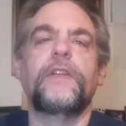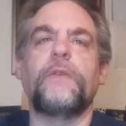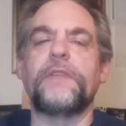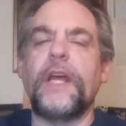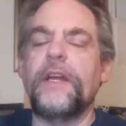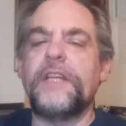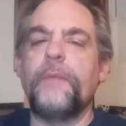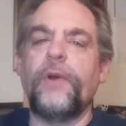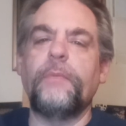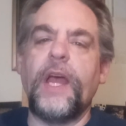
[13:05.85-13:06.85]
So I was kind of
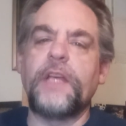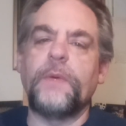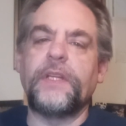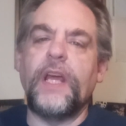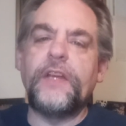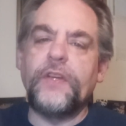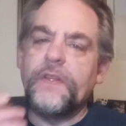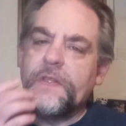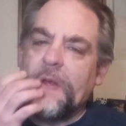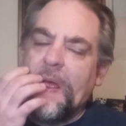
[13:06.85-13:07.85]
tempering my
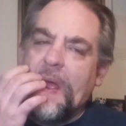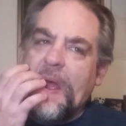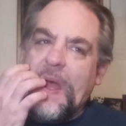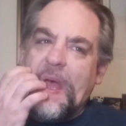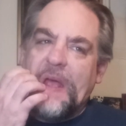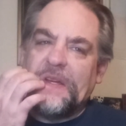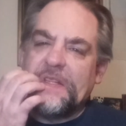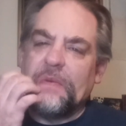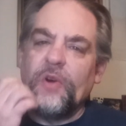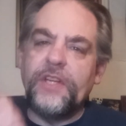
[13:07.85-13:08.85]
expectations and
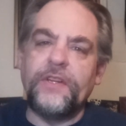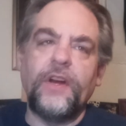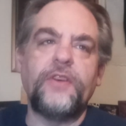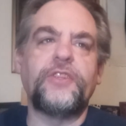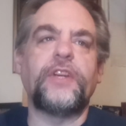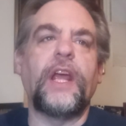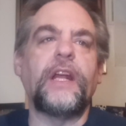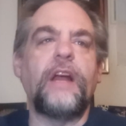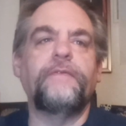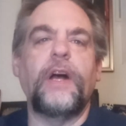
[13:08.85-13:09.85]
did some research,
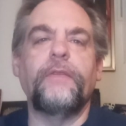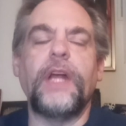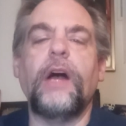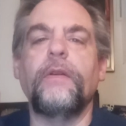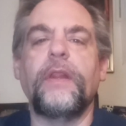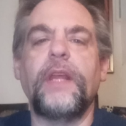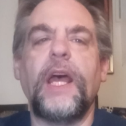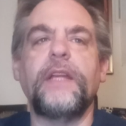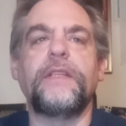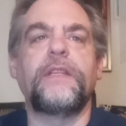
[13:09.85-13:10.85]
and I found out
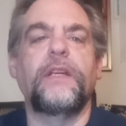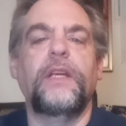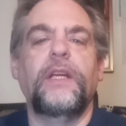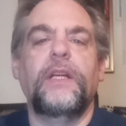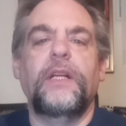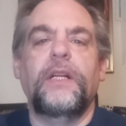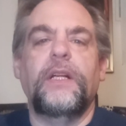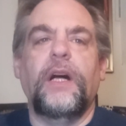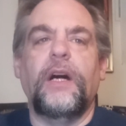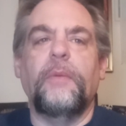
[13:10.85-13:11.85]
that
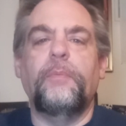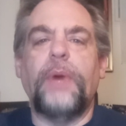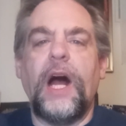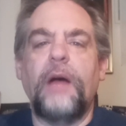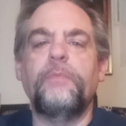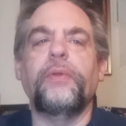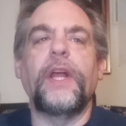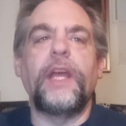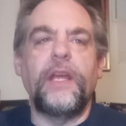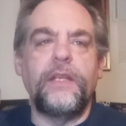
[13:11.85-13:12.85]
Bob
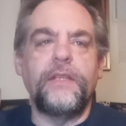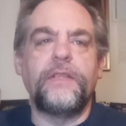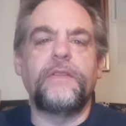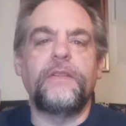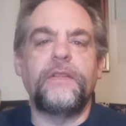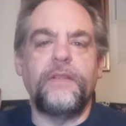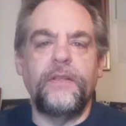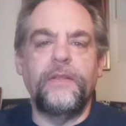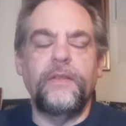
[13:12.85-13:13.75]
plays